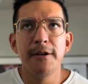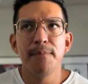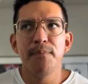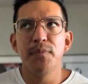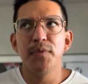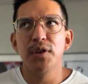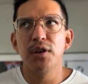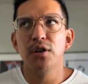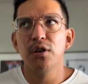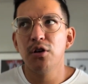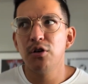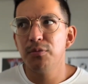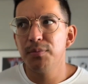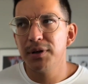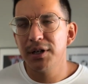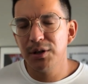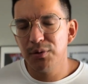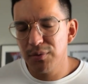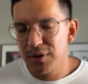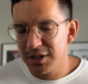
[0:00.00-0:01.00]

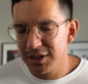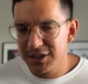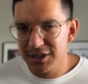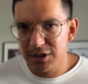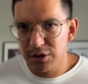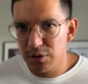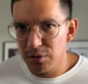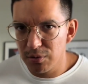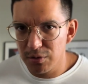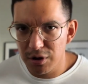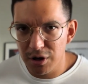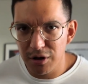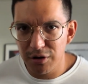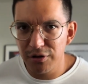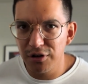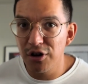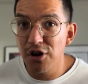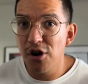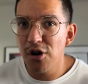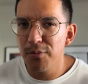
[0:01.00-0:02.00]
Nobody wants to cold call.
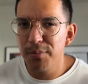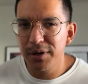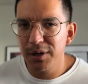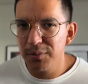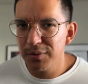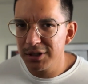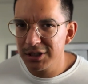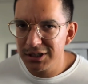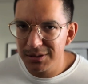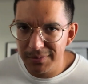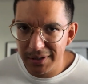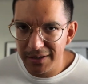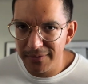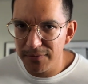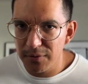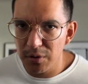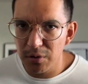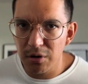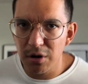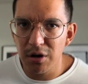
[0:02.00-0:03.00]
Nobody wants to make
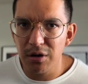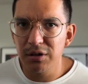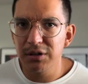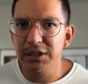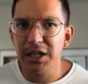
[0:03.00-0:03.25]
phone calls.